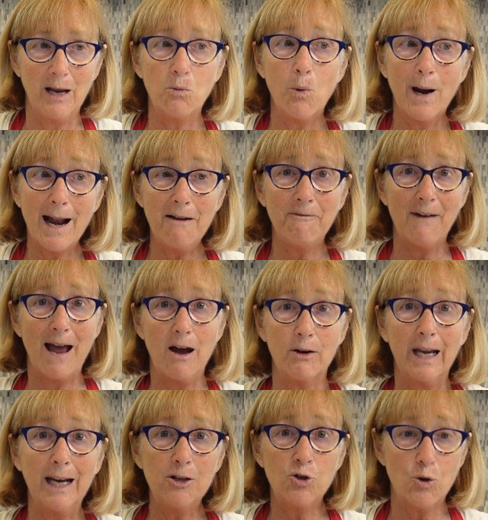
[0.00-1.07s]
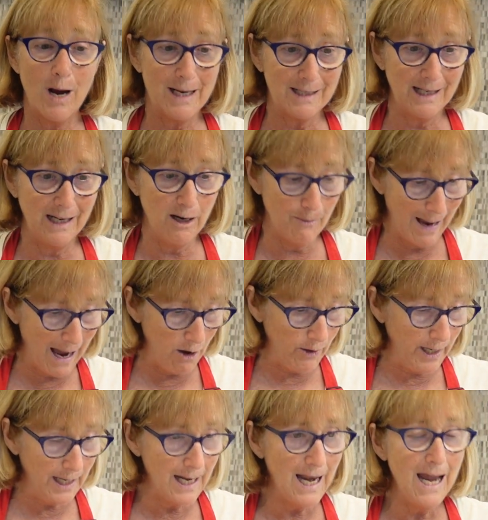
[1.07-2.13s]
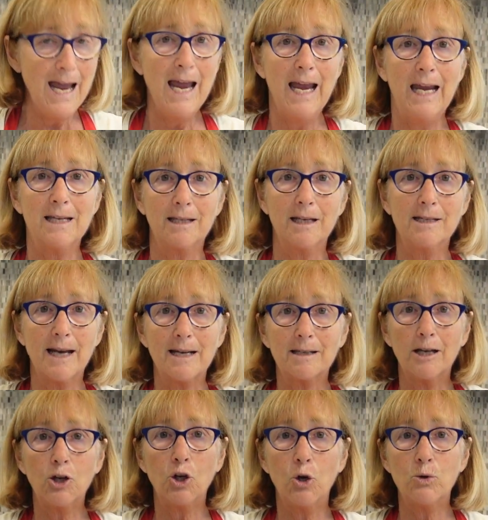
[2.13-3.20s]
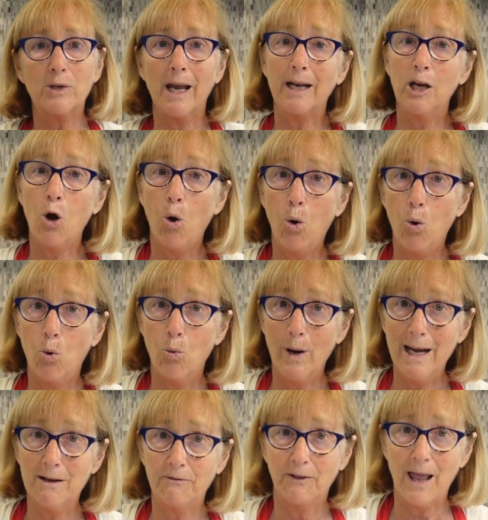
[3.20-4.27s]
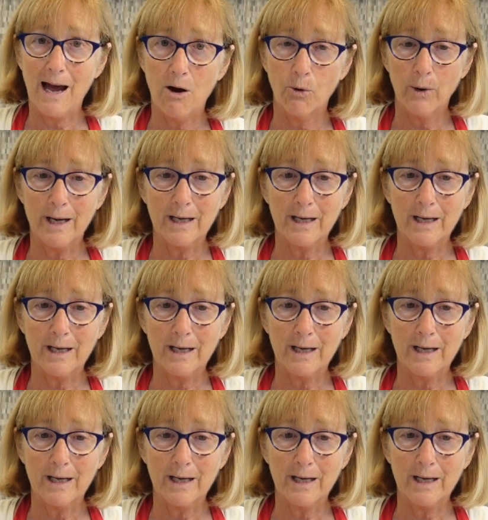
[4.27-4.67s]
And what I found interesting about it is it doesn't use any whole wheat flour.